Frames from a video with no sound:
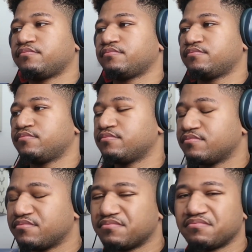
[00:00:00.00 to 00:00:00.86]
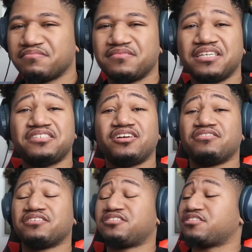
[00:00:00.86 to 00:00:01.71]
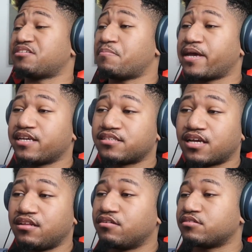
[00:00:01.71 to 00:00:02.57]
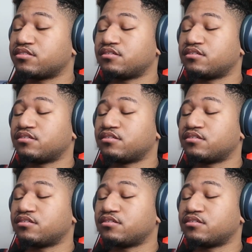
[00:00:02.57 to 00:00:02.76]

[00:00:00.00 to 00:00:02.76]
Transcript: Wish. This song is just amazing. I love